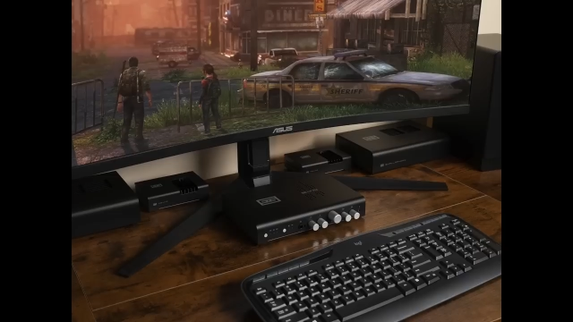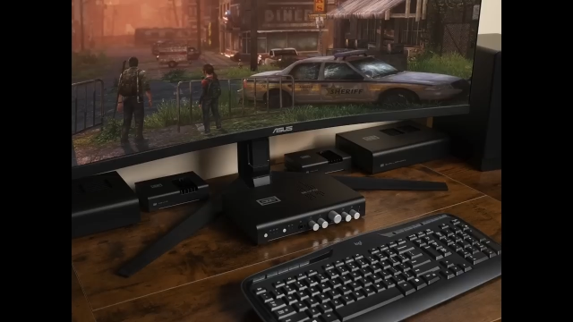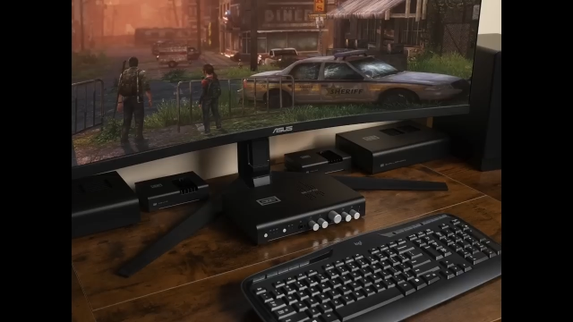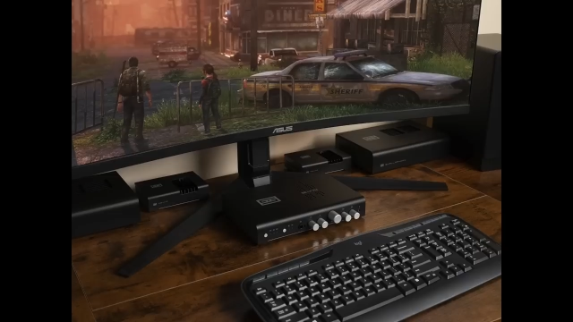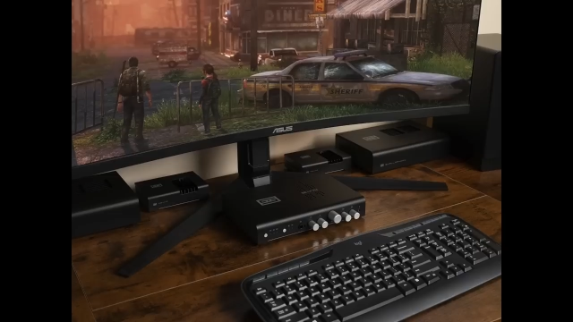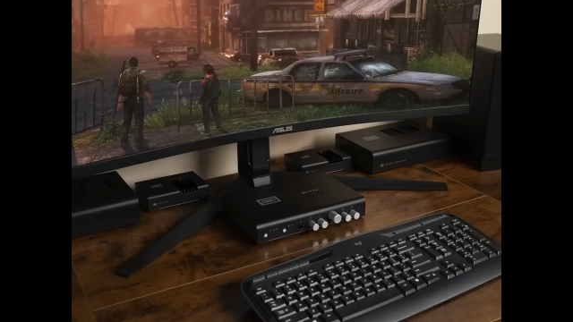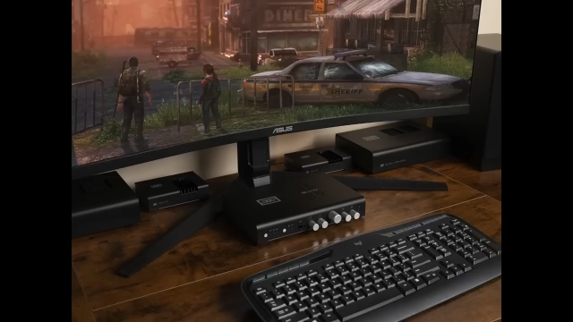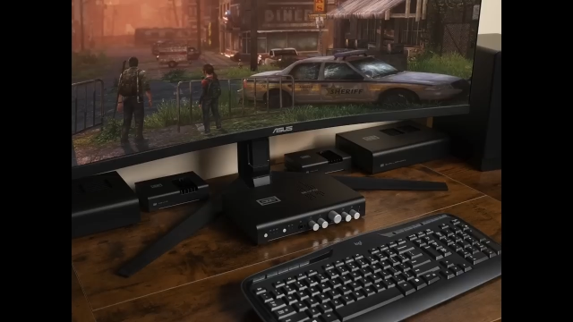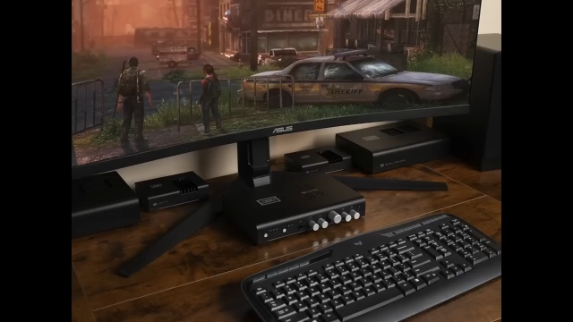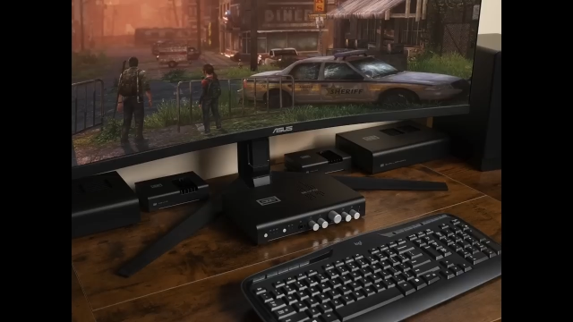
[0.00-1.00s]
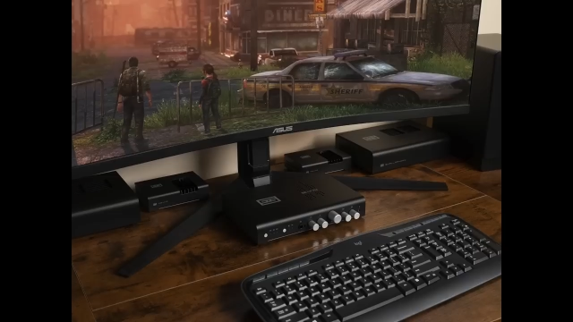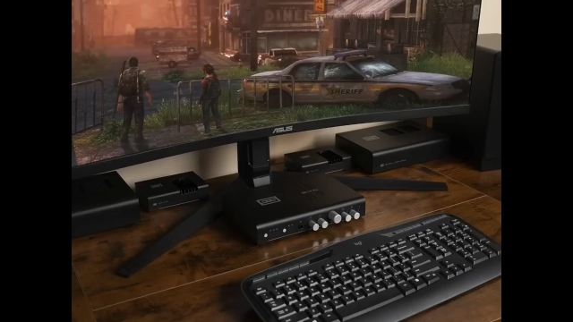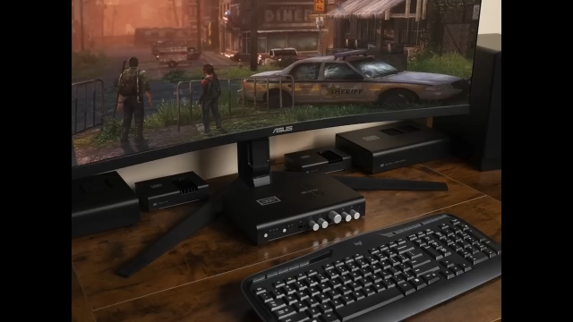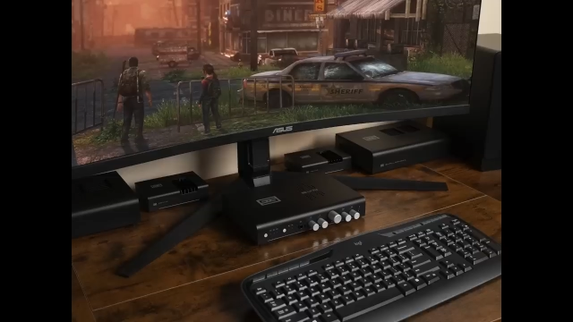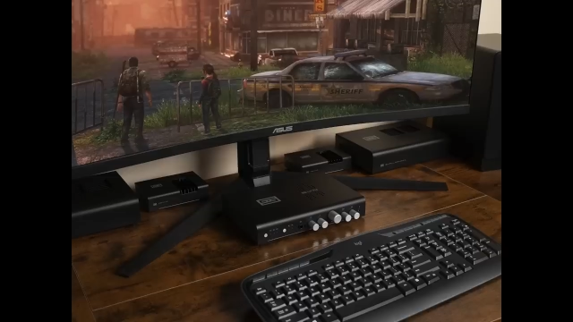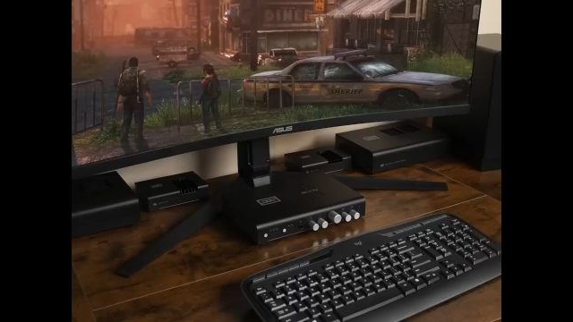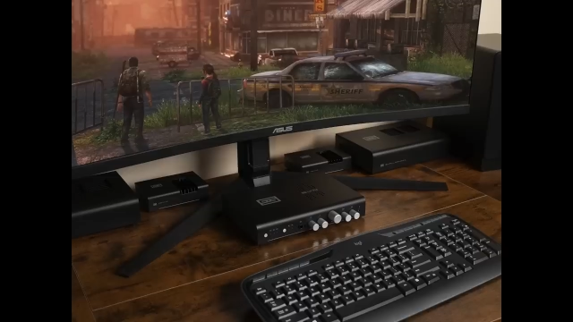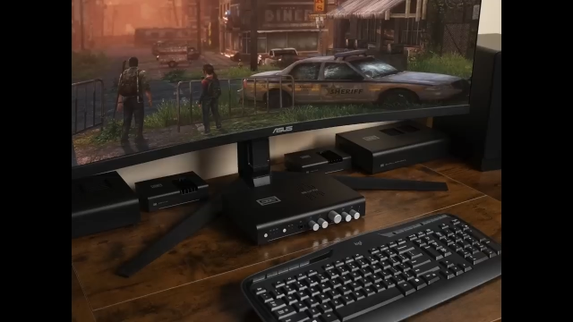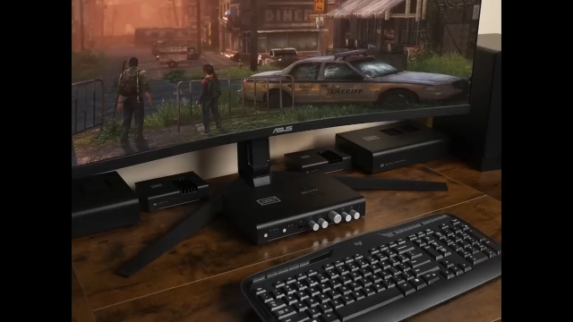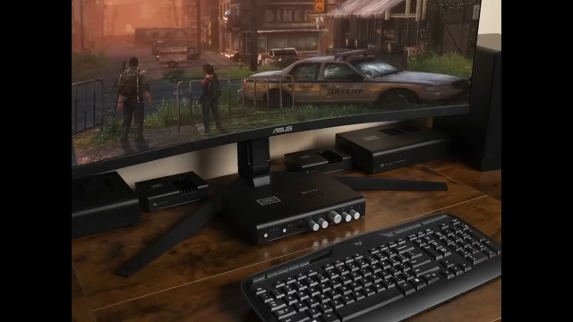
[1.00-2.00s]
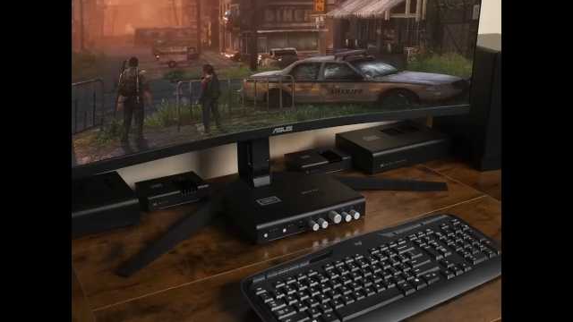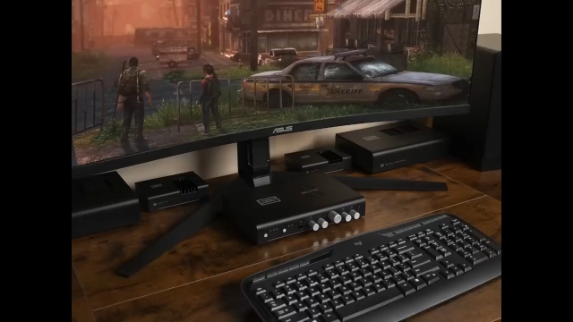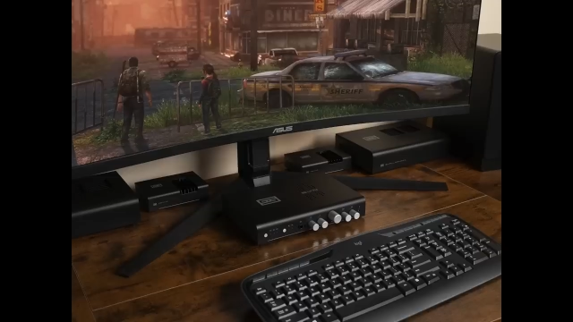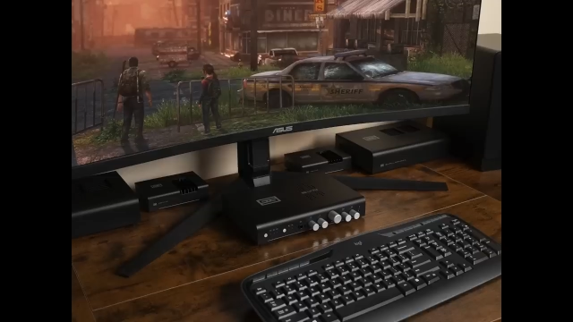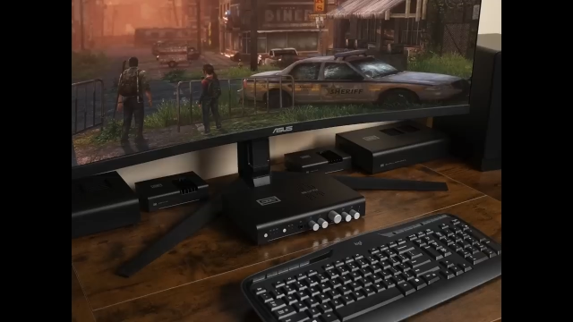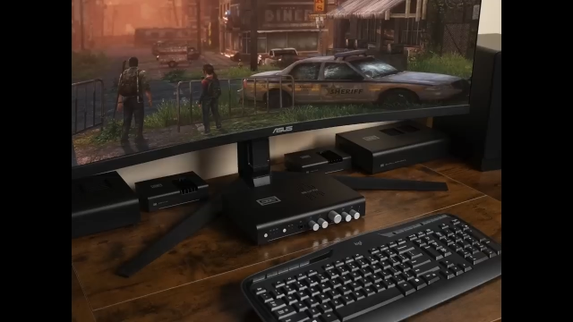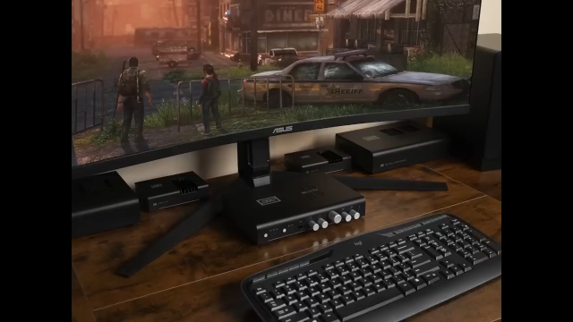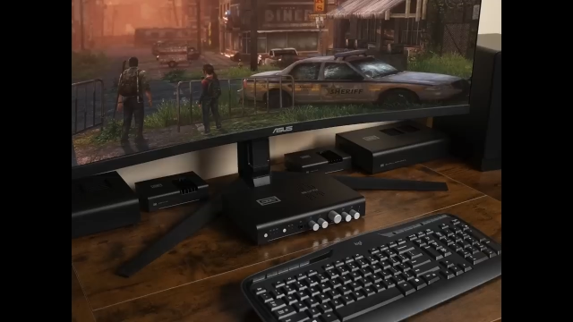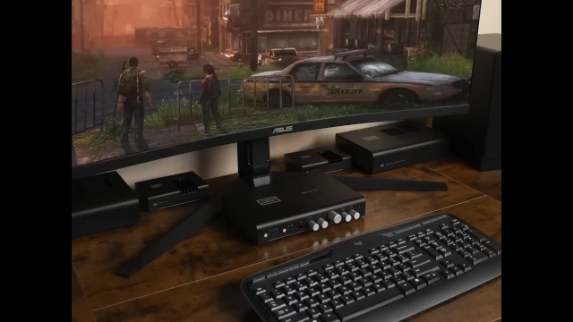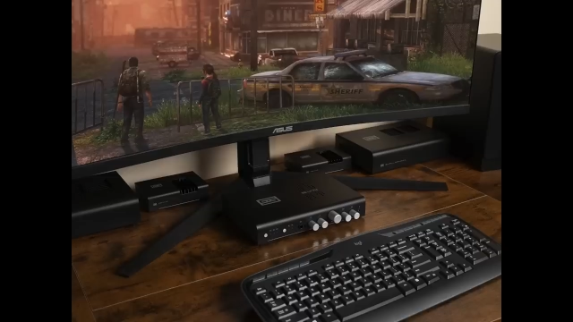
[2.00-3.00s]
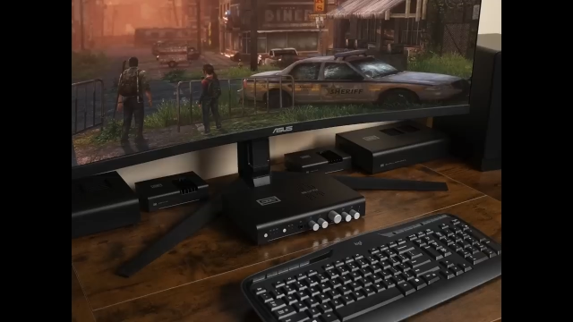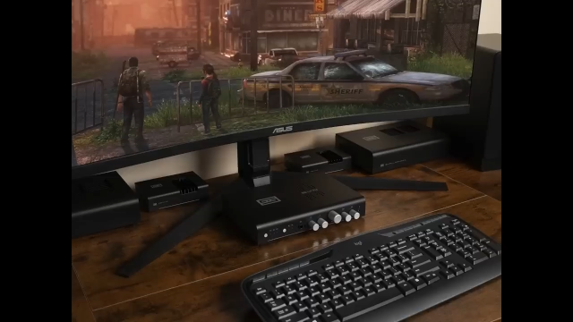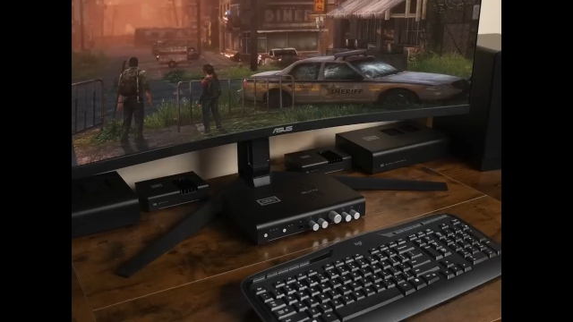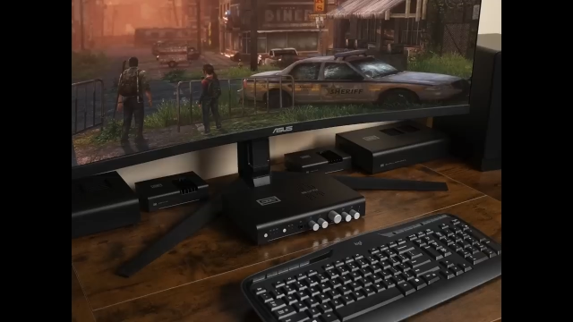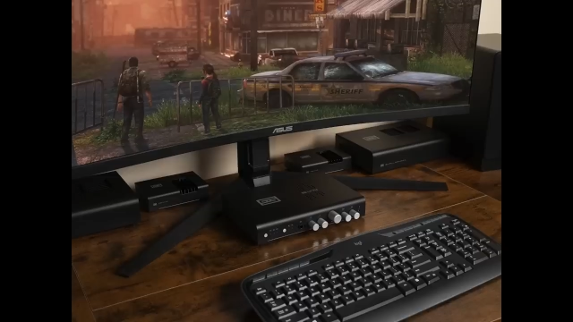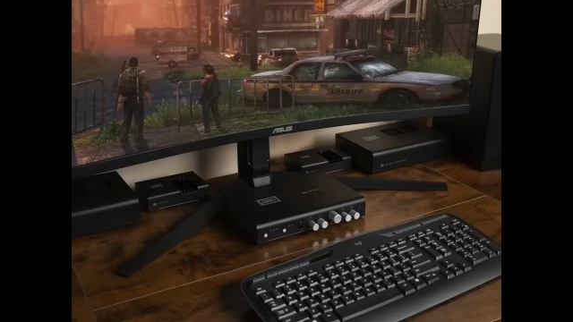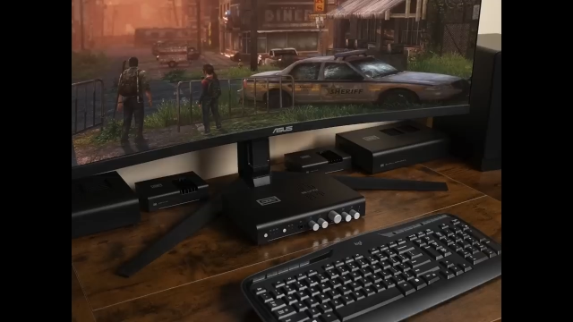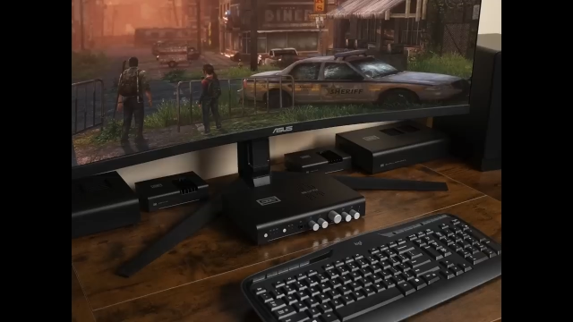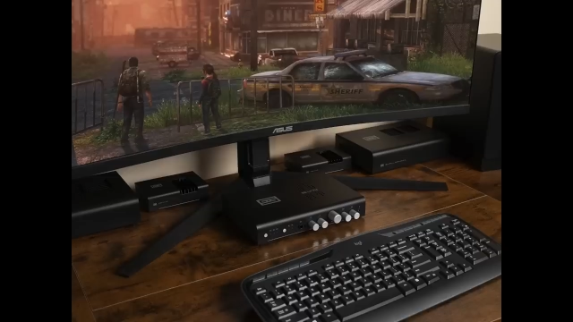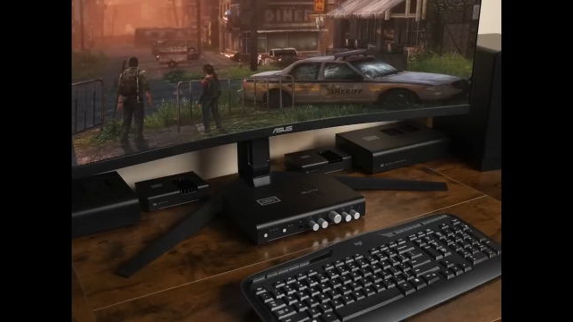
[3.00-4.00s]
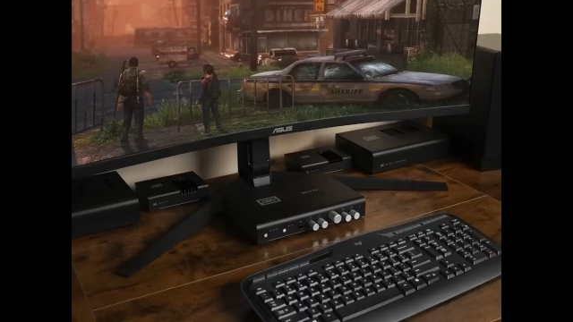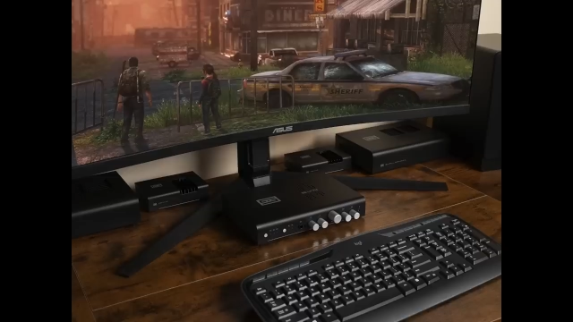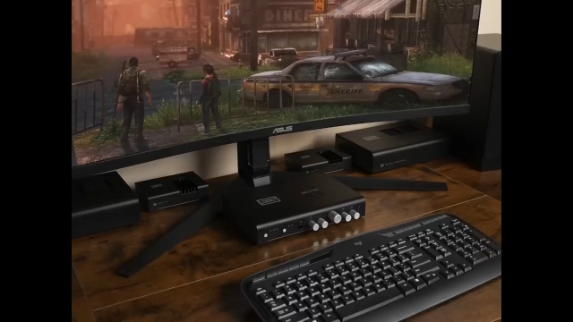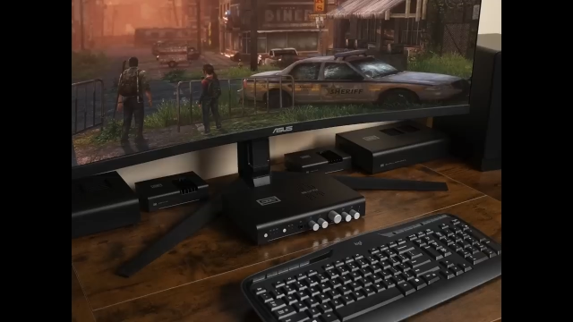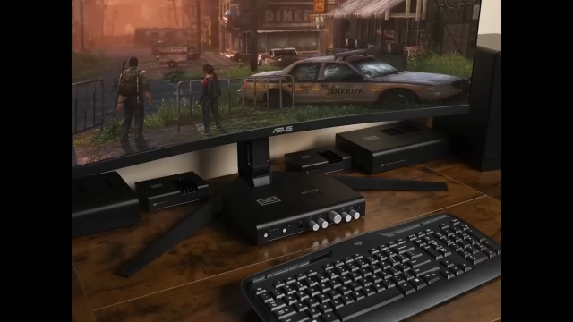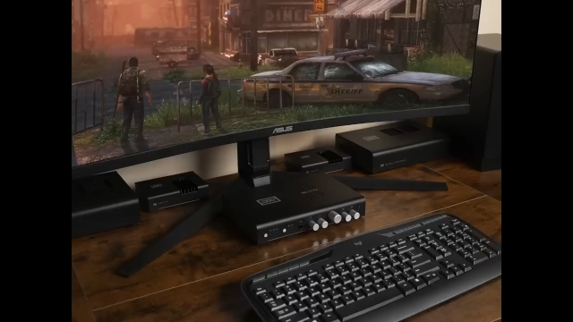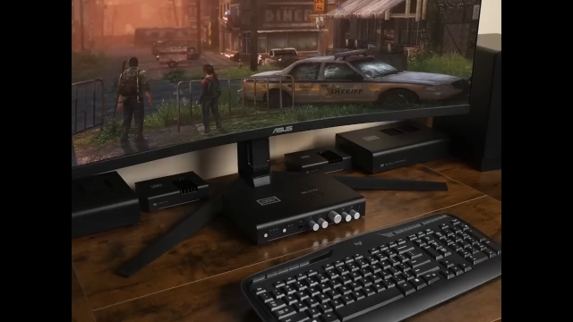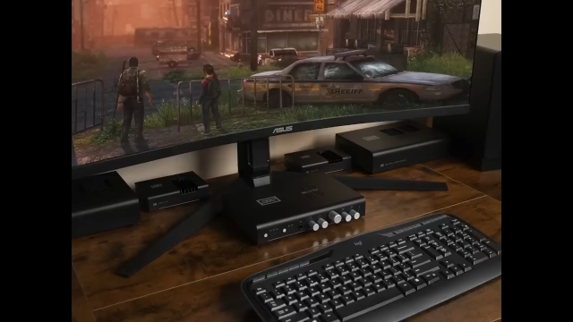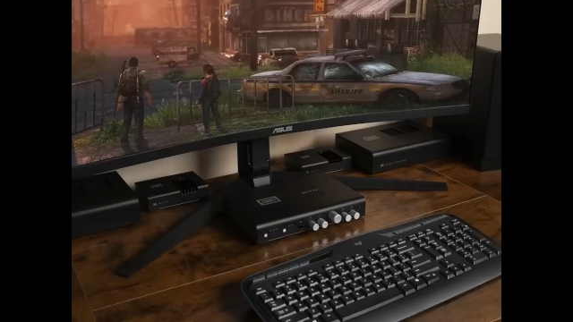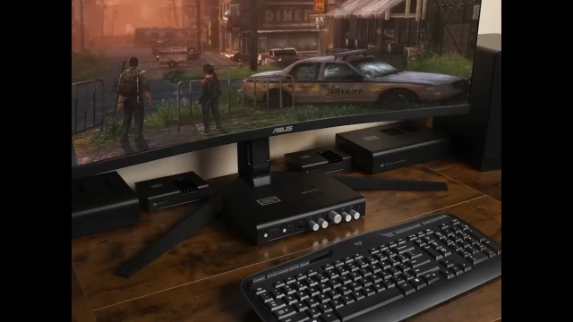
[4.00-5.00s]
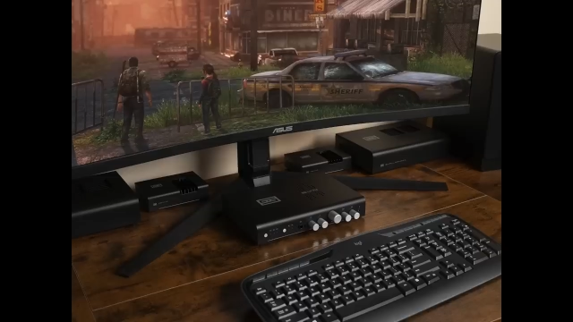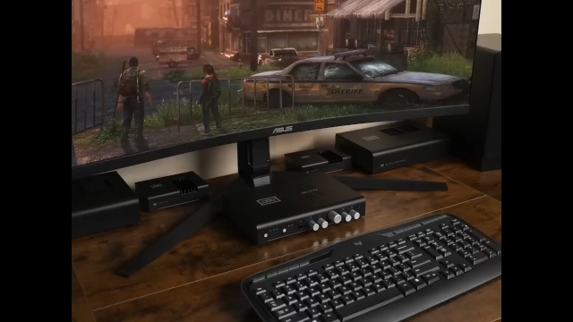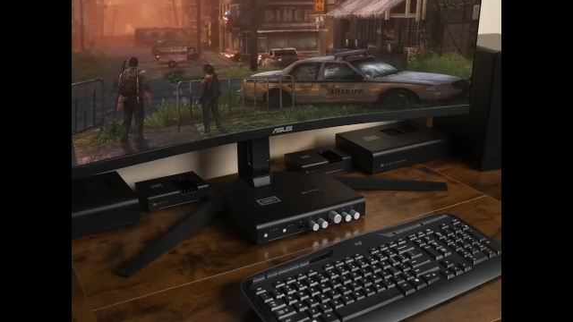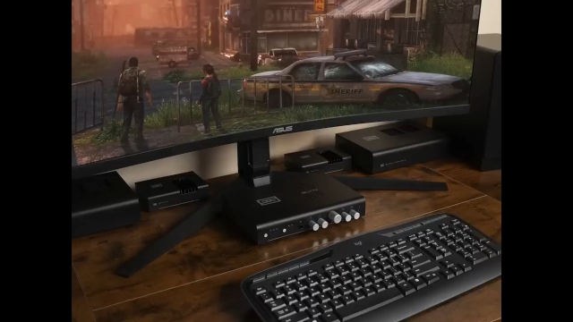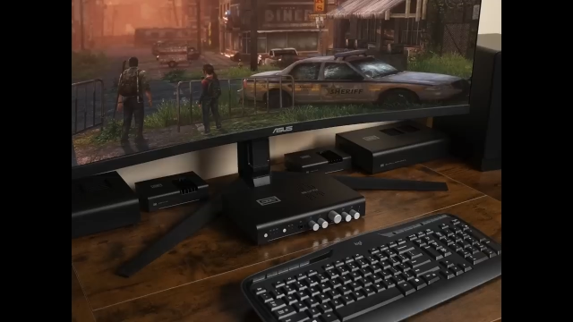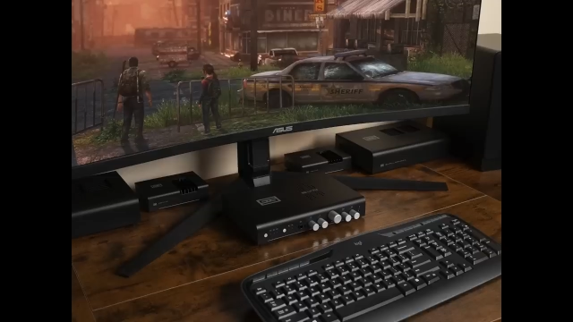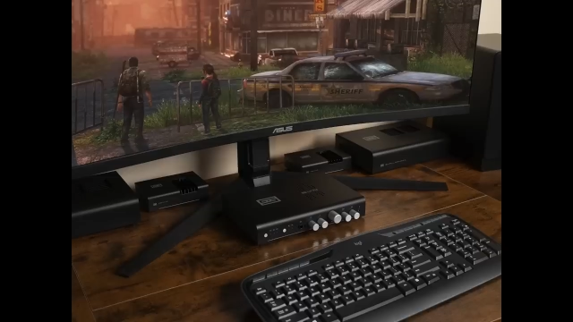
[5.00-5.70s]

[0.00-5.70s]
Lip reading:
No face is visible, so there are no lips to read.